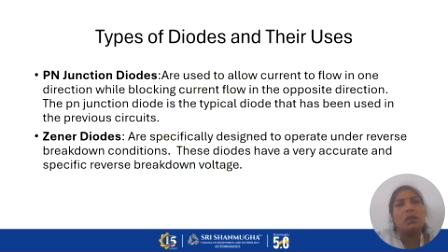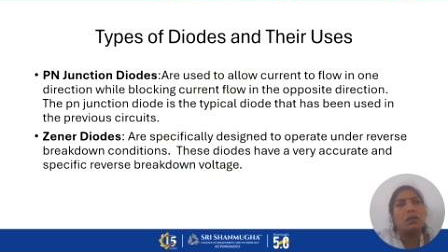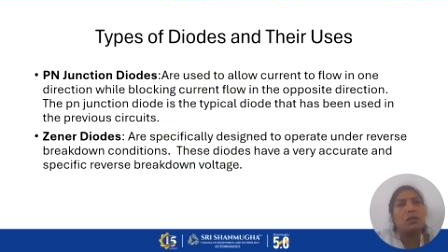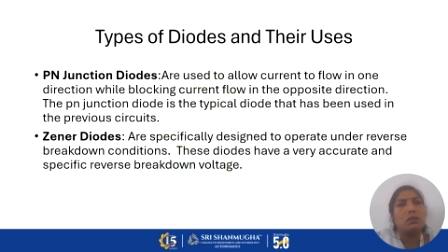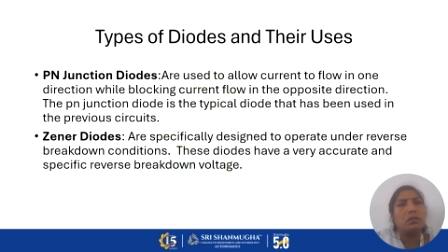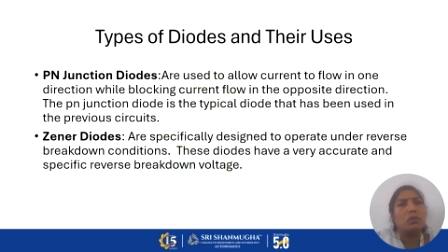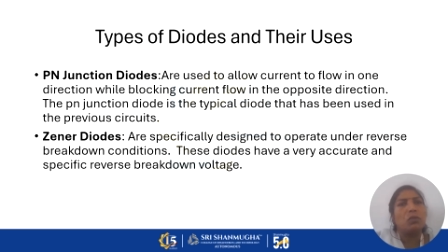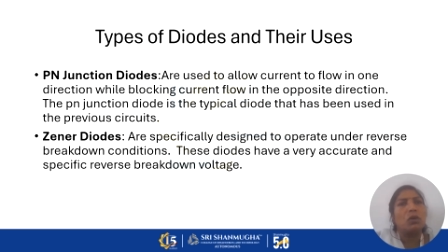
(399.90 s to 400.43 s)

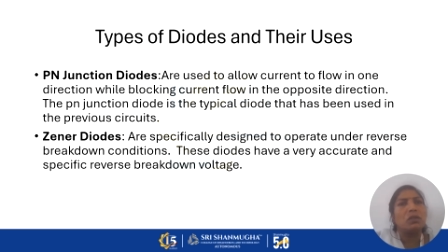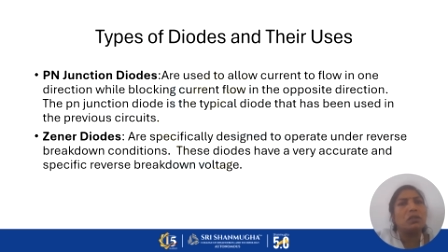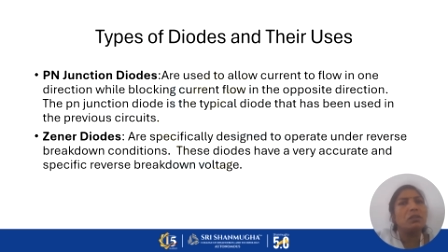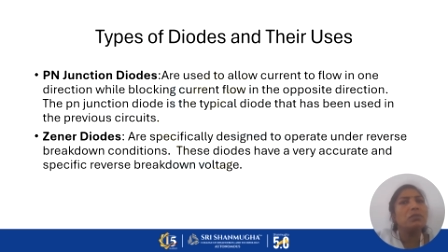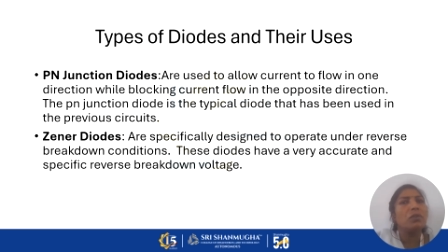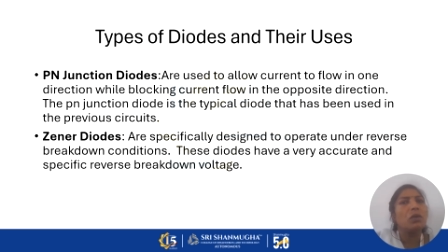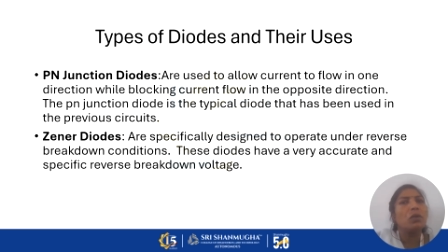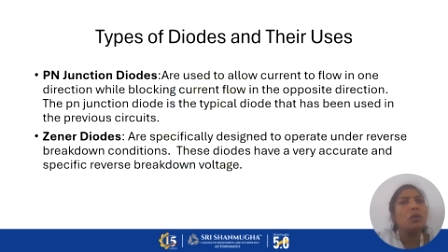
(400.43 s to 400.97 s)
The water
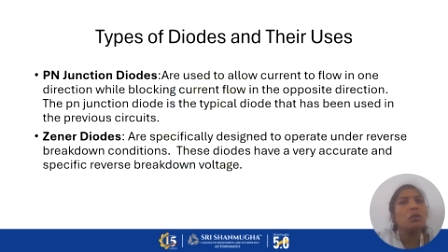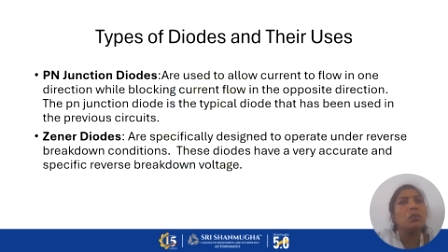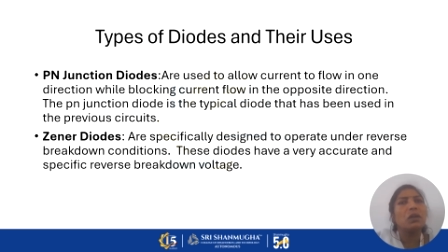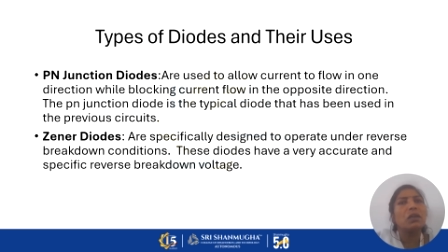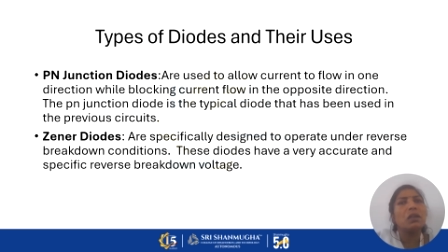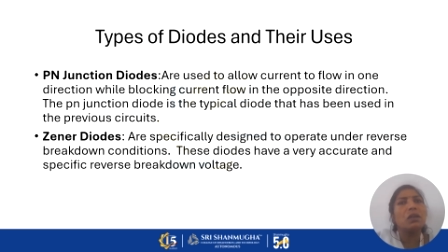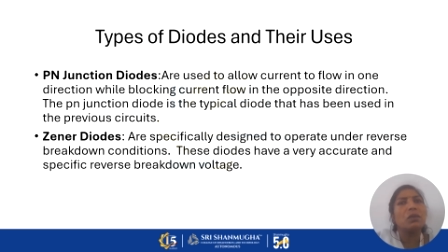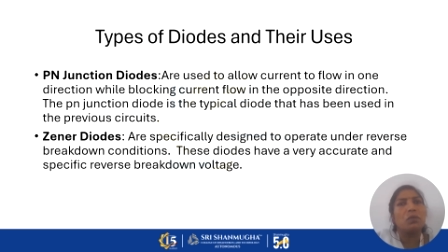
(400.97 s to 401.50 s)
follow
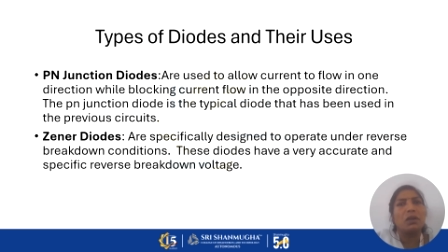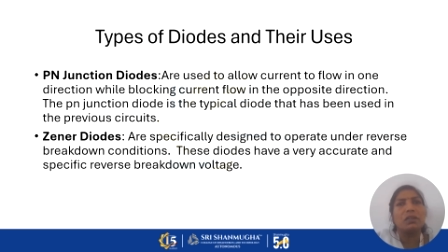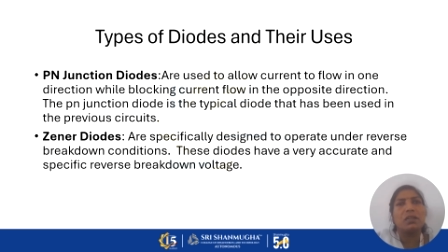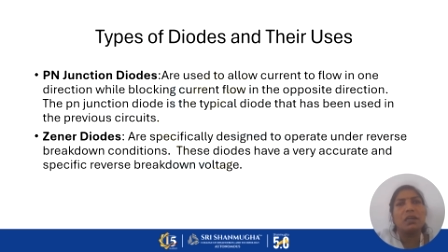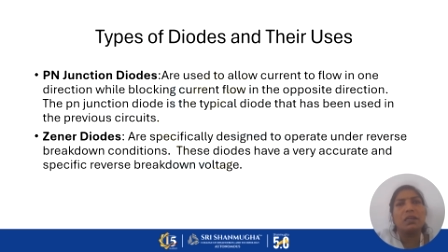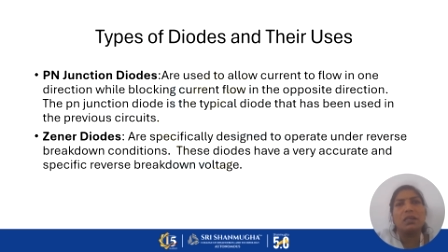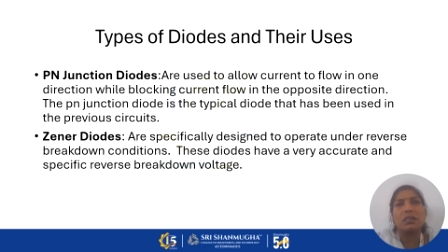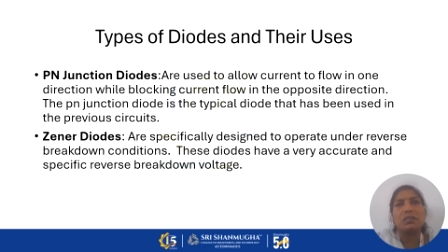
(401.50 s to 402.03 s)
only one
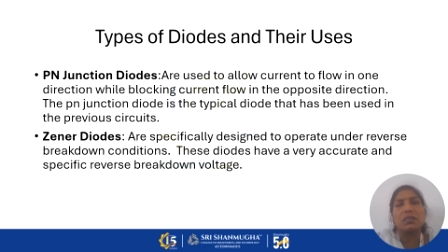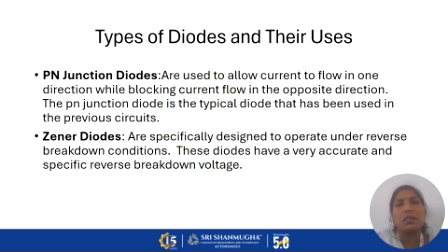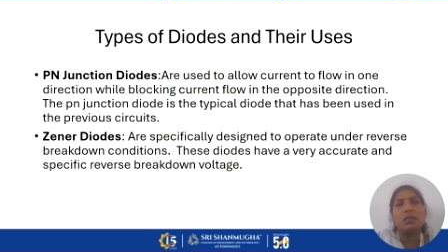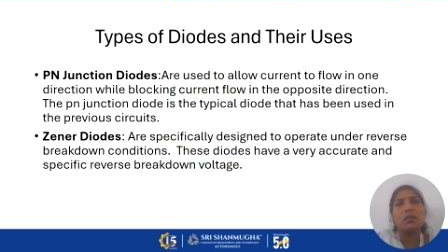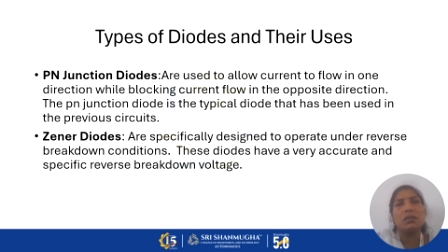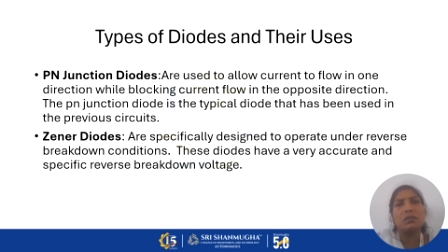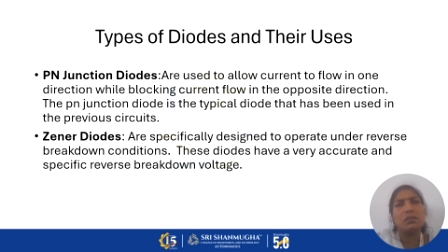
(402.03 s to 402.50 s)
direction.